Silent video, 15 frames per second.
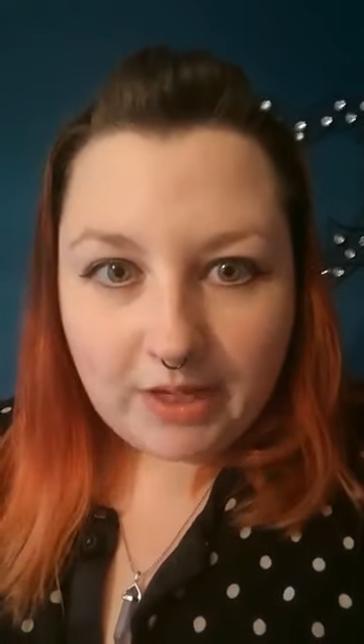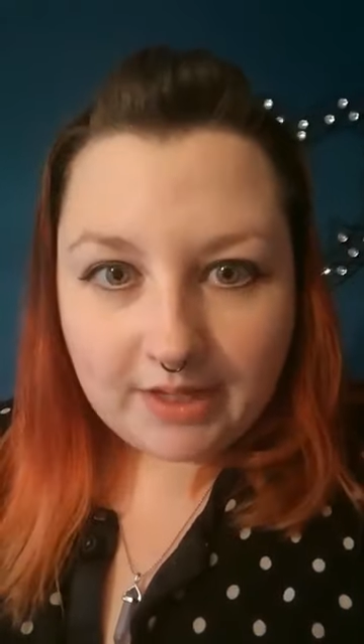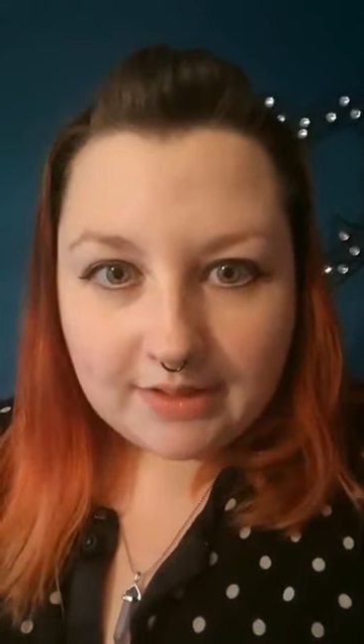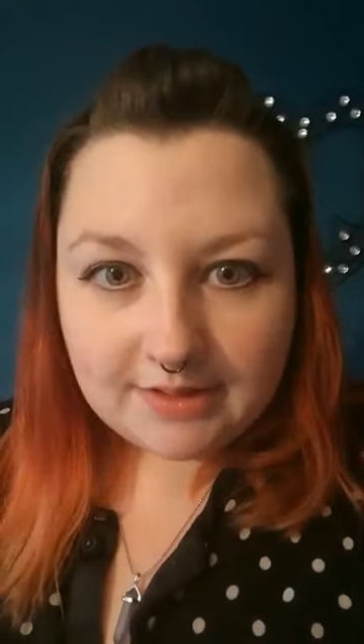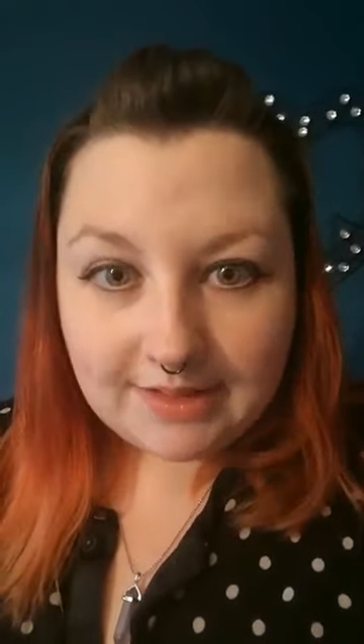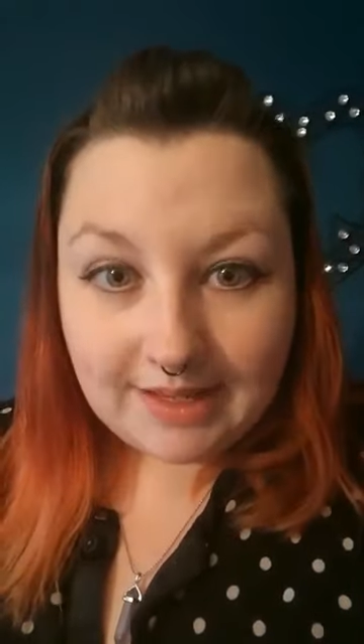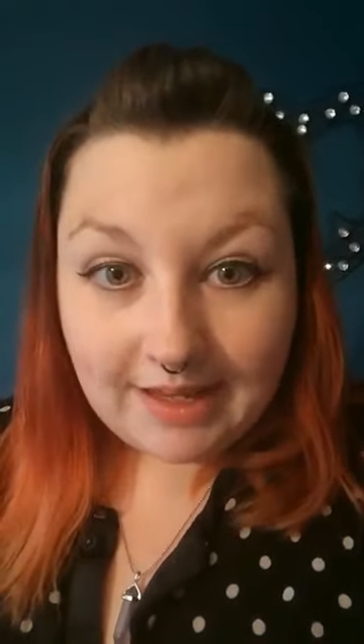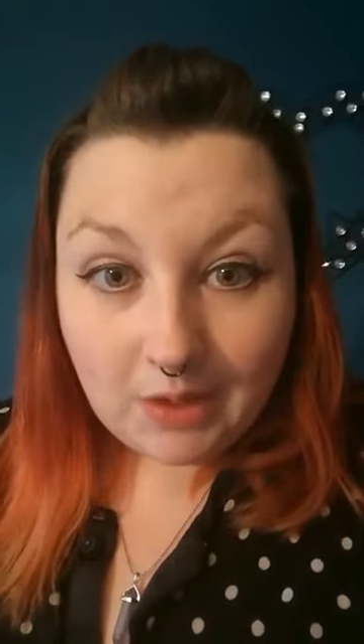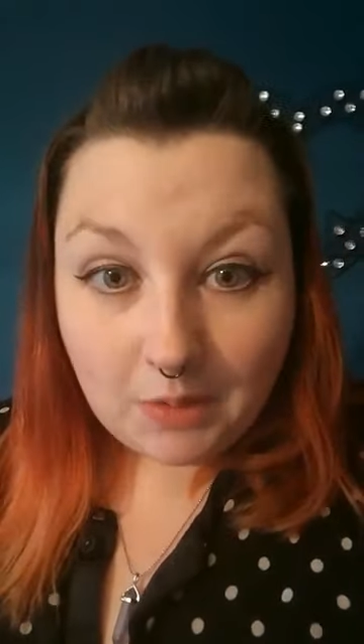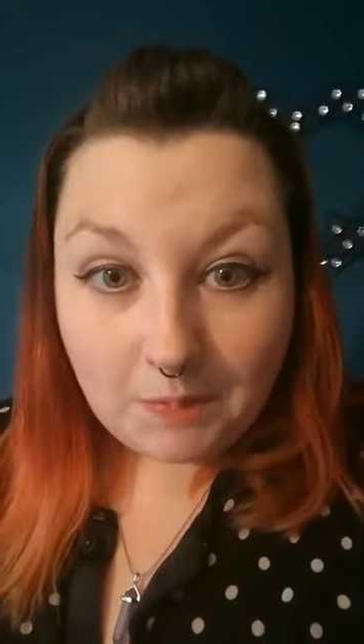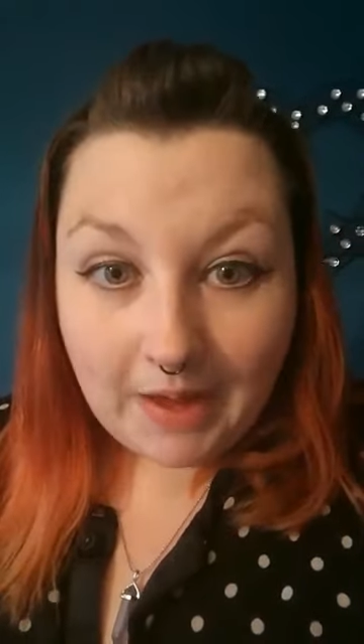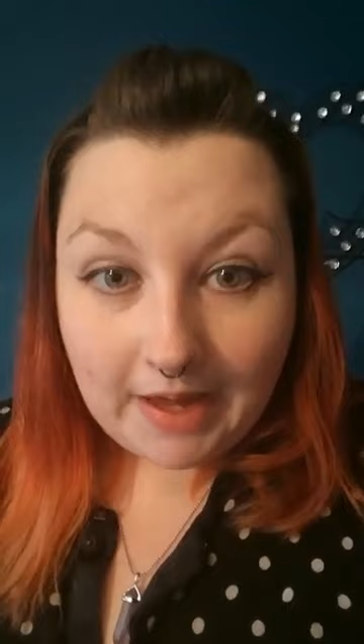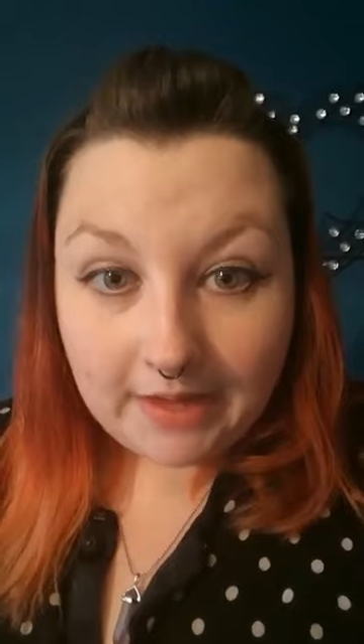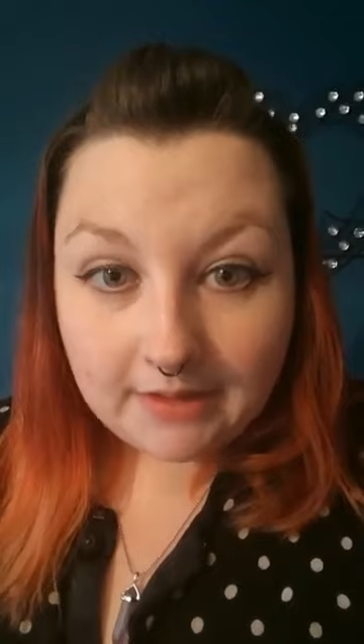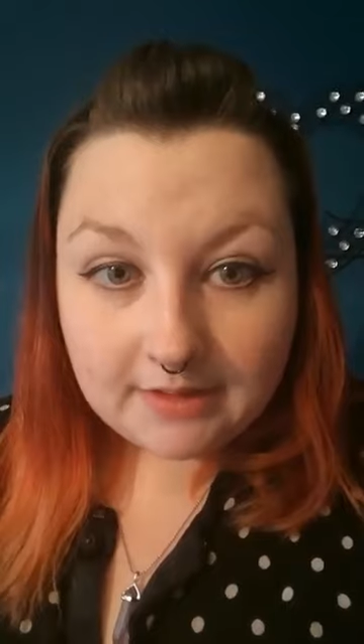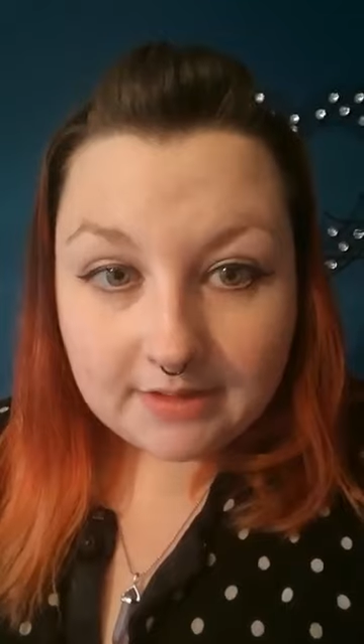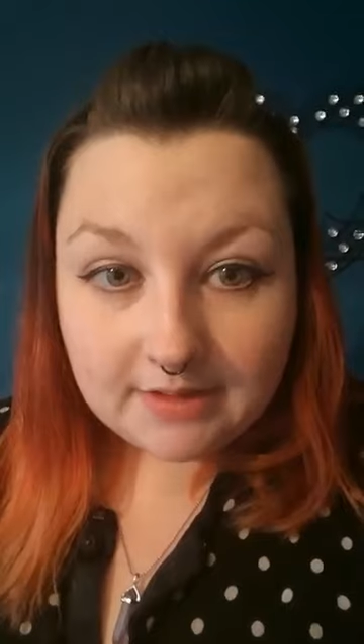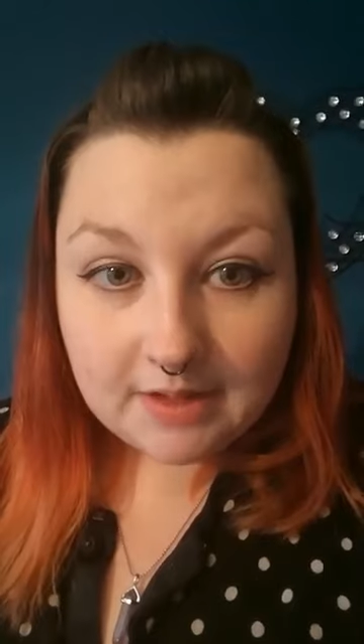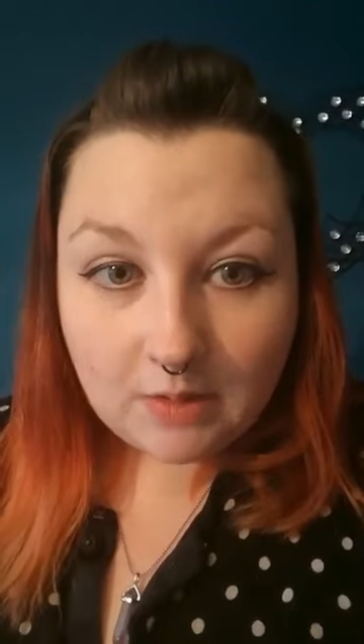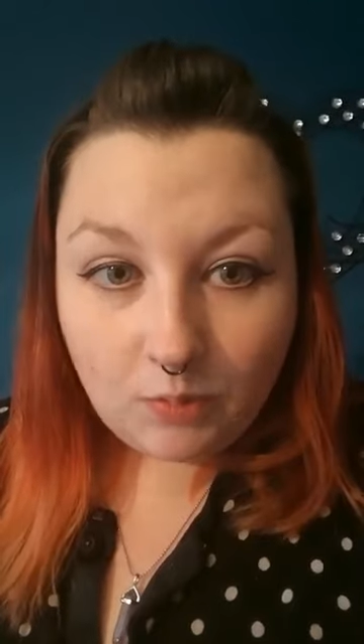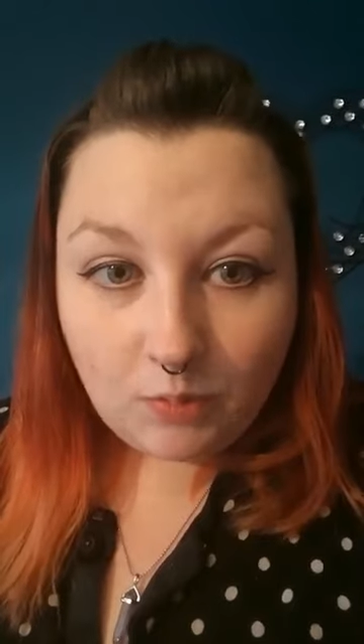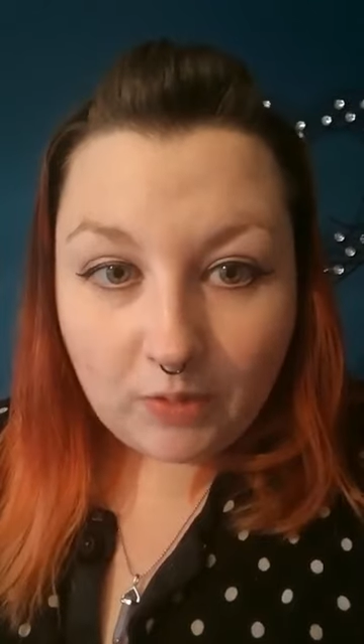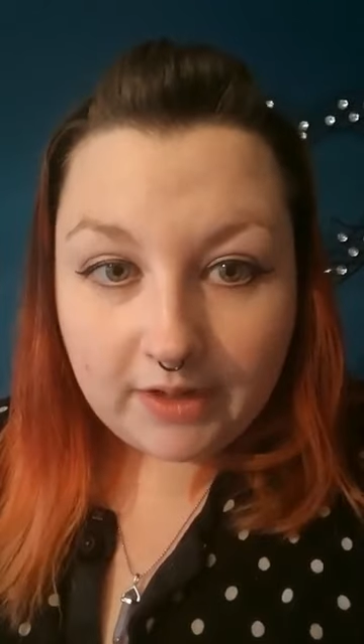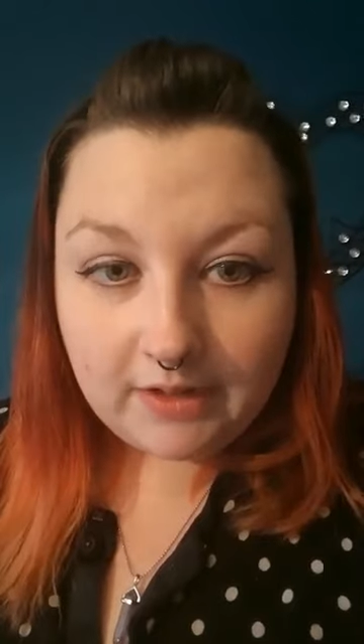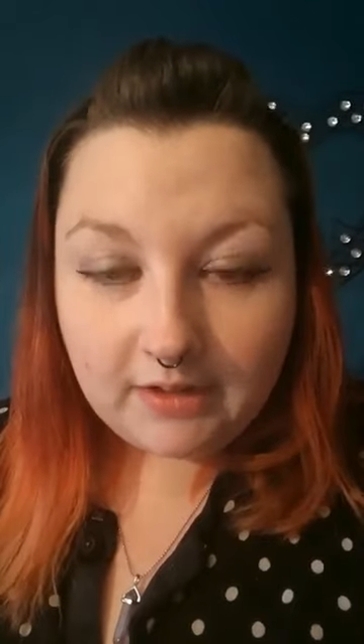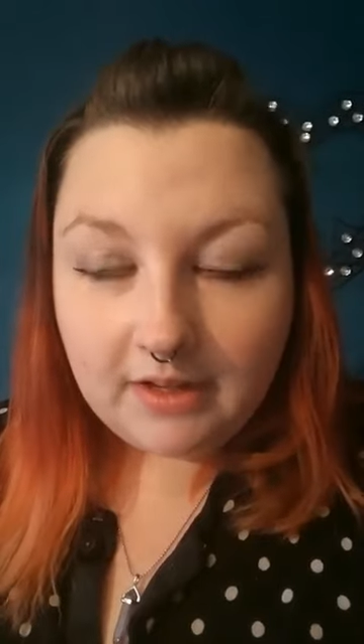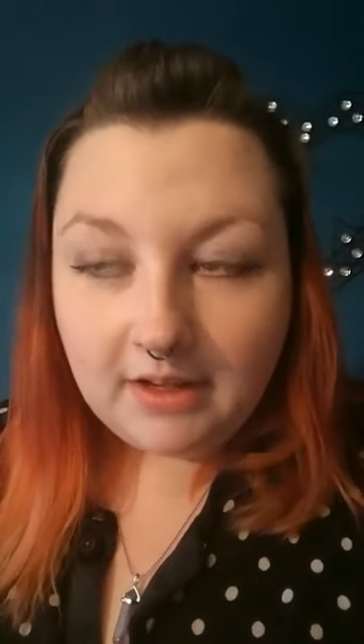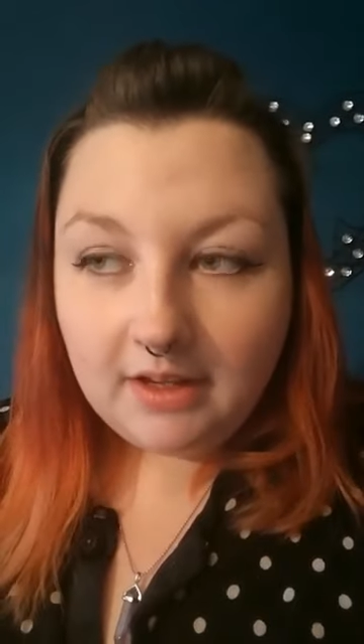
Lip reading: say goodbye to someone,